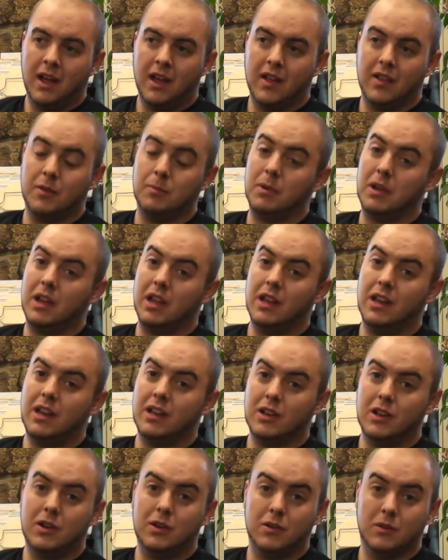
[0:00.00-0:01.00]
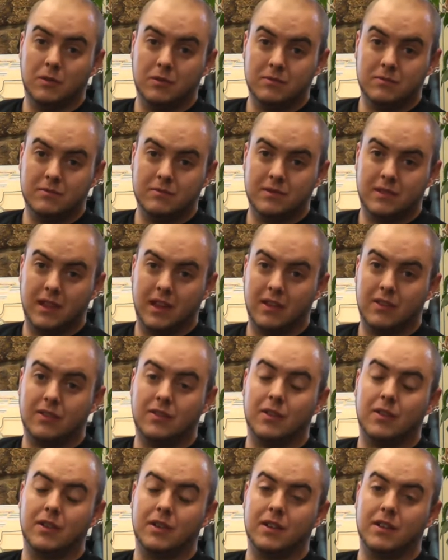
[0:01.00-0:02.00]
In the beginning, no. They
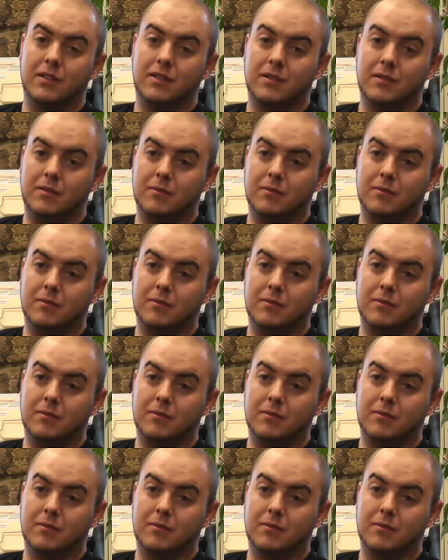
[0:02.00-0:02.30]
started